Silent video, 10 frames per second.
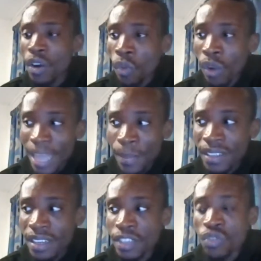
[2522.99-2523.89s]
What I
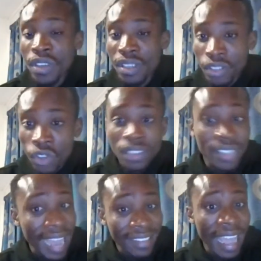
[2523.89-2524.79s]
basically do is just
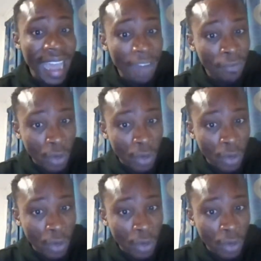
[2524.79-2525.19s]
as I have